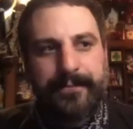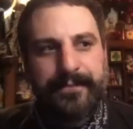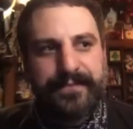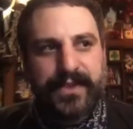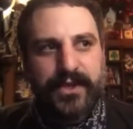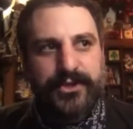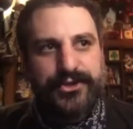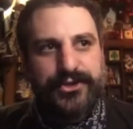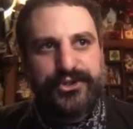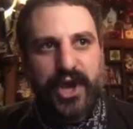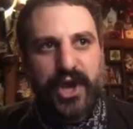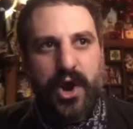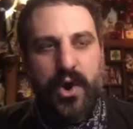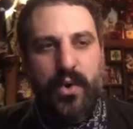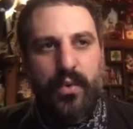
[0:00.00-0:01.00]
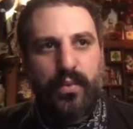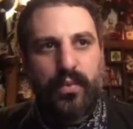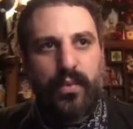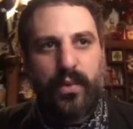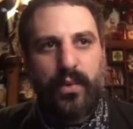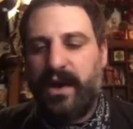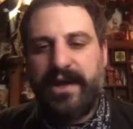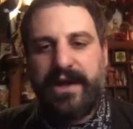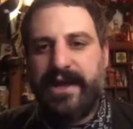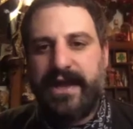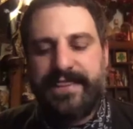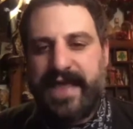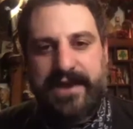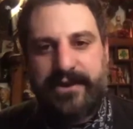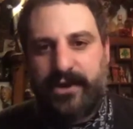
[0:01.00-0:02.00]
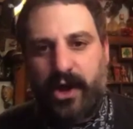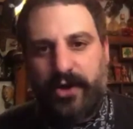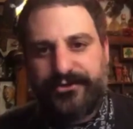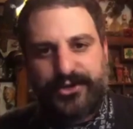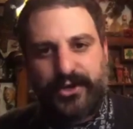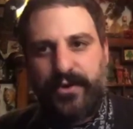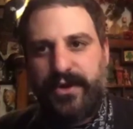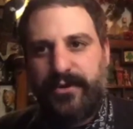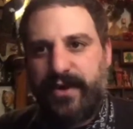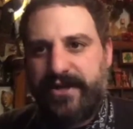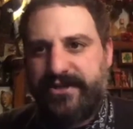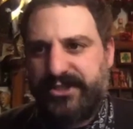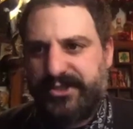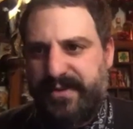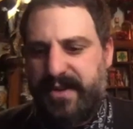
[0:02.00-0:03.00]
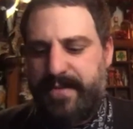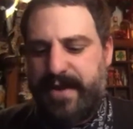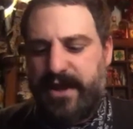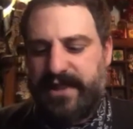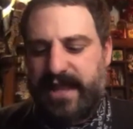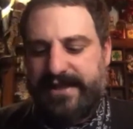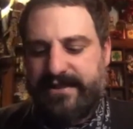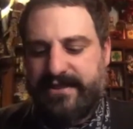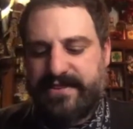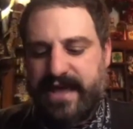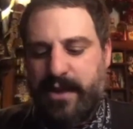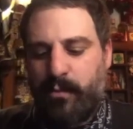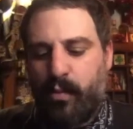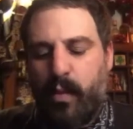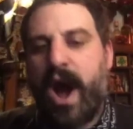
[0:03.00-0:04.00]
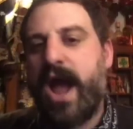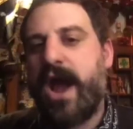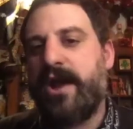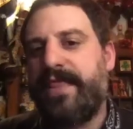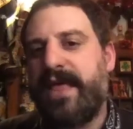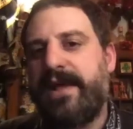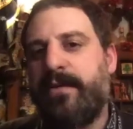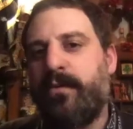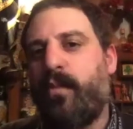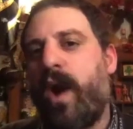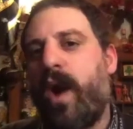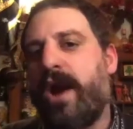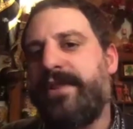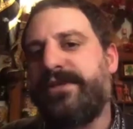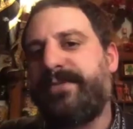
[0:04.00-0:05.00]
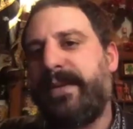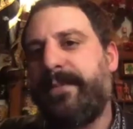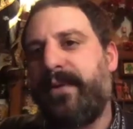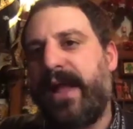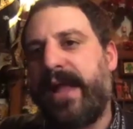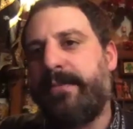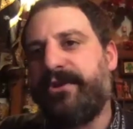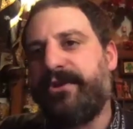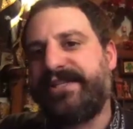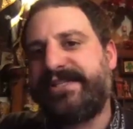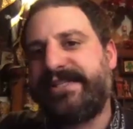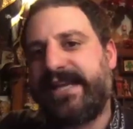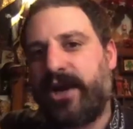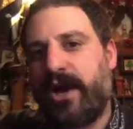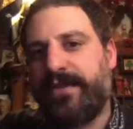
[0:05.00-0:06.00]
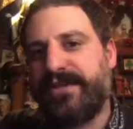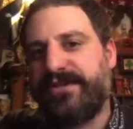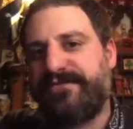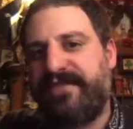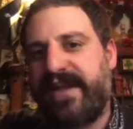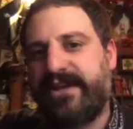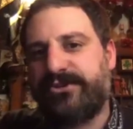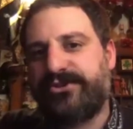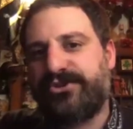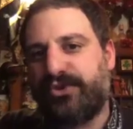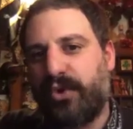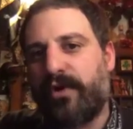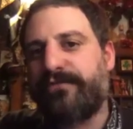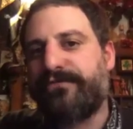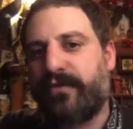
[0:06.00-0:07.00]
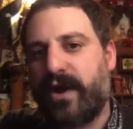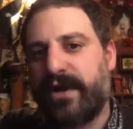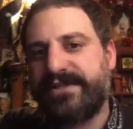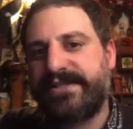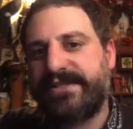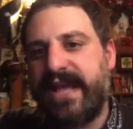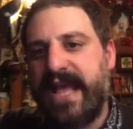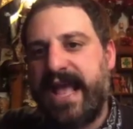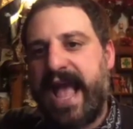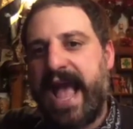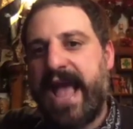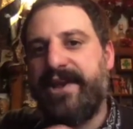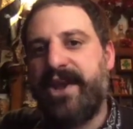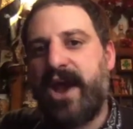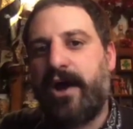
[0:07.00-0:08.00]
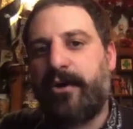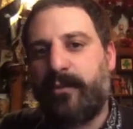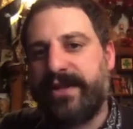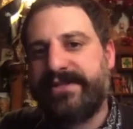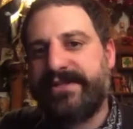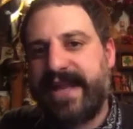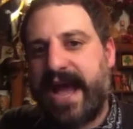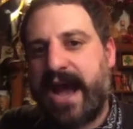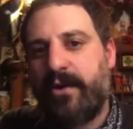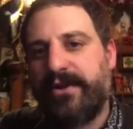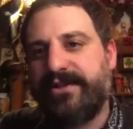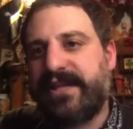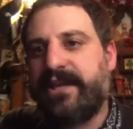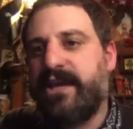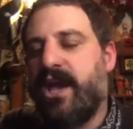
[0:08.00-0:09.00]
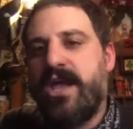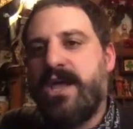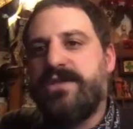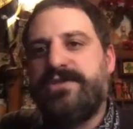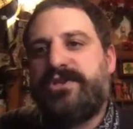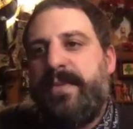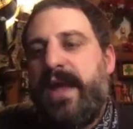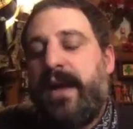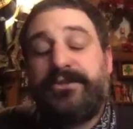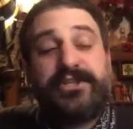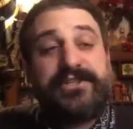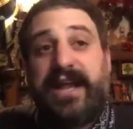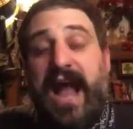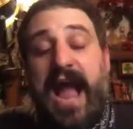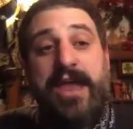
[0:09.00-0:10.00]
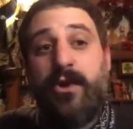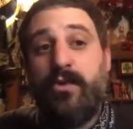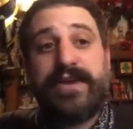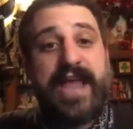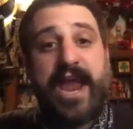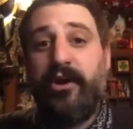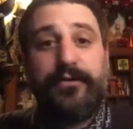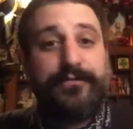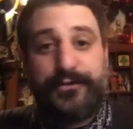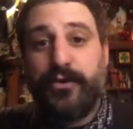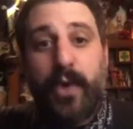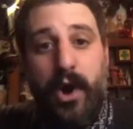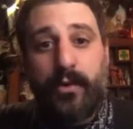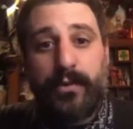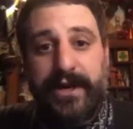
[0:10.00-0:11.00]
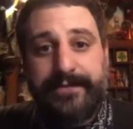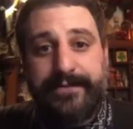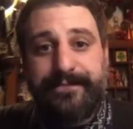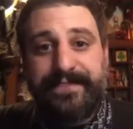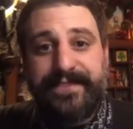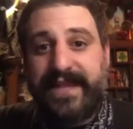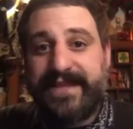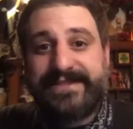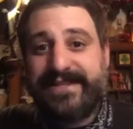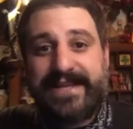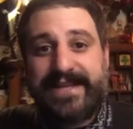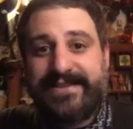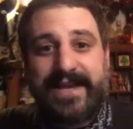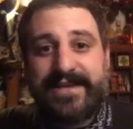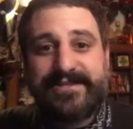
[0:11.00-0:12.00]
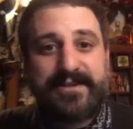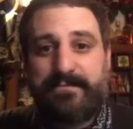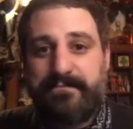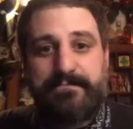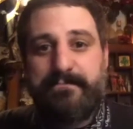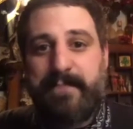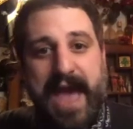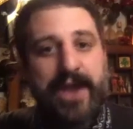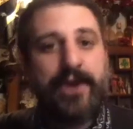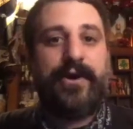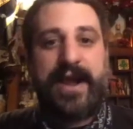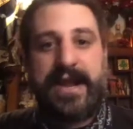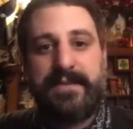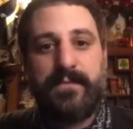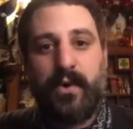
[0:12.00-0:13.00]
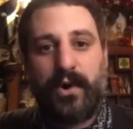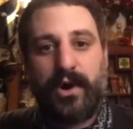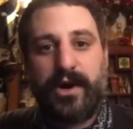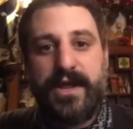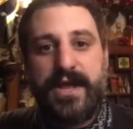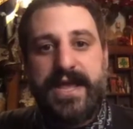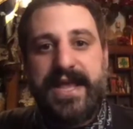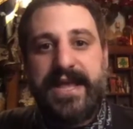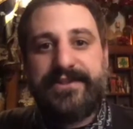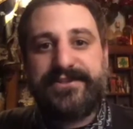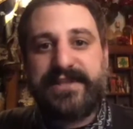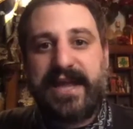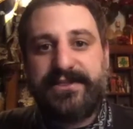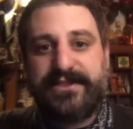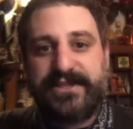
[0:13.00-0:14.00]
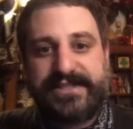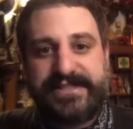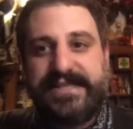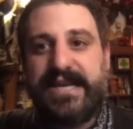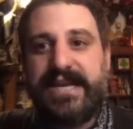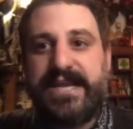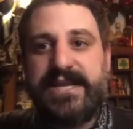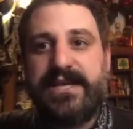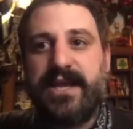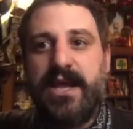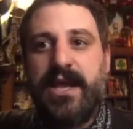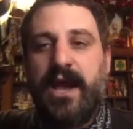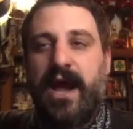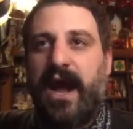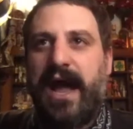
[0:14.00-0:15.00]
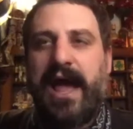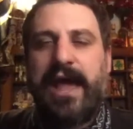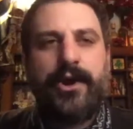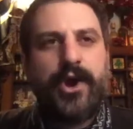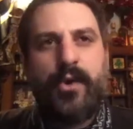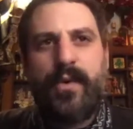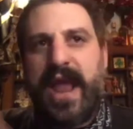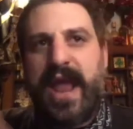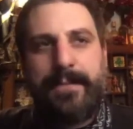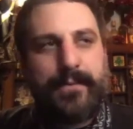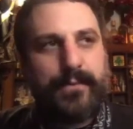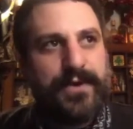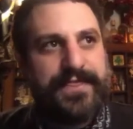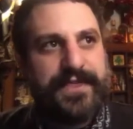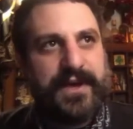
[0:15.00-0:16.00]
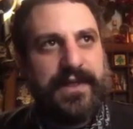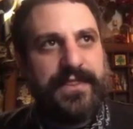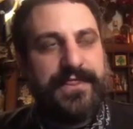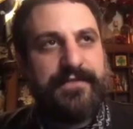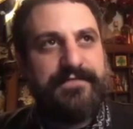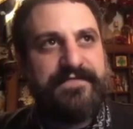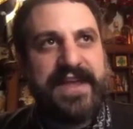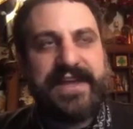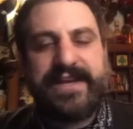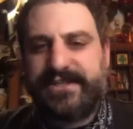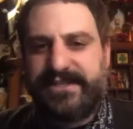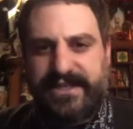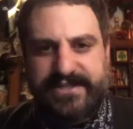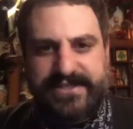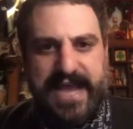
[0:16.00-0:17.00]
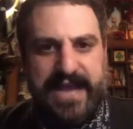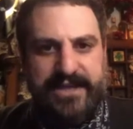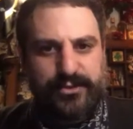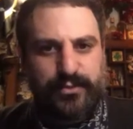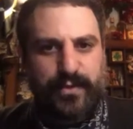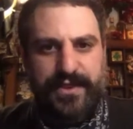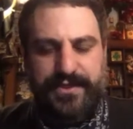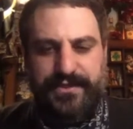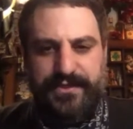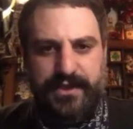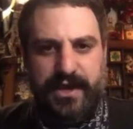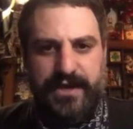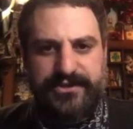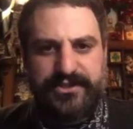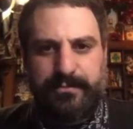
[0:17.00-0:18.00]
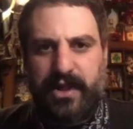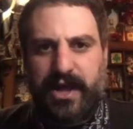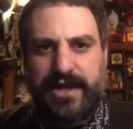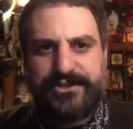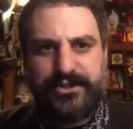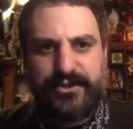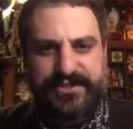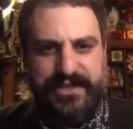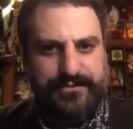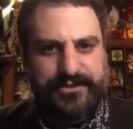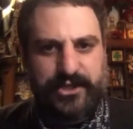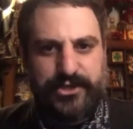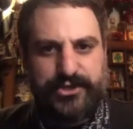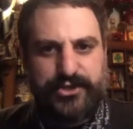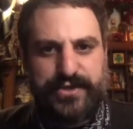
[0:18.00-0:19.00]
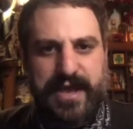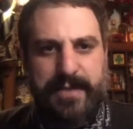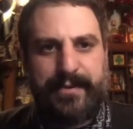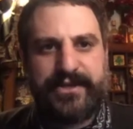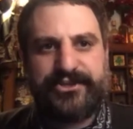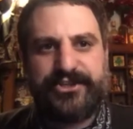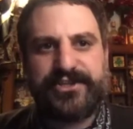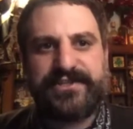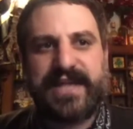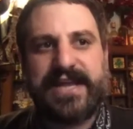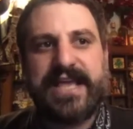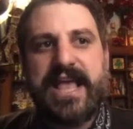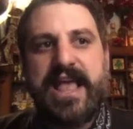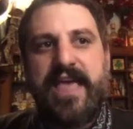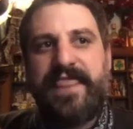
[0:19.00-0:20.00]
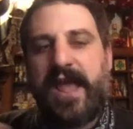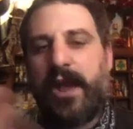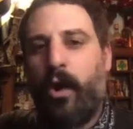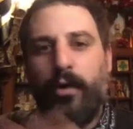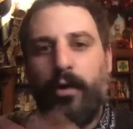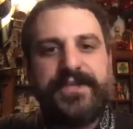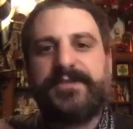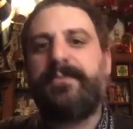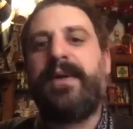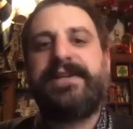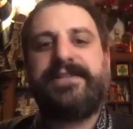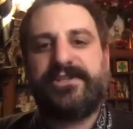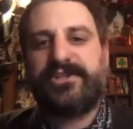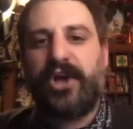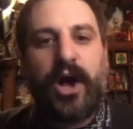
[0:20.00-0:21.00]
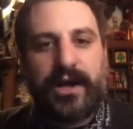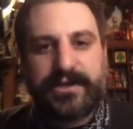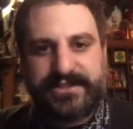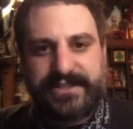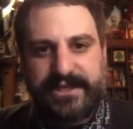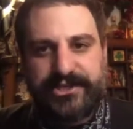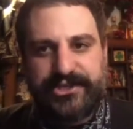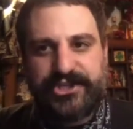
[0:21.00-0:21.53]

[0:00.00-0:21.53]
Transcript: So that also enrages me about like that. Why are these people able to sit on these vacant storefronts and not rent it out? It's like, to me, I'm just like, I don't care if you own it. It doesn't matter anymore. It's like the city. I don't know what happened with the vacancy tax with de Blasio said he was going to do that, but it's just like they hold these places hostage,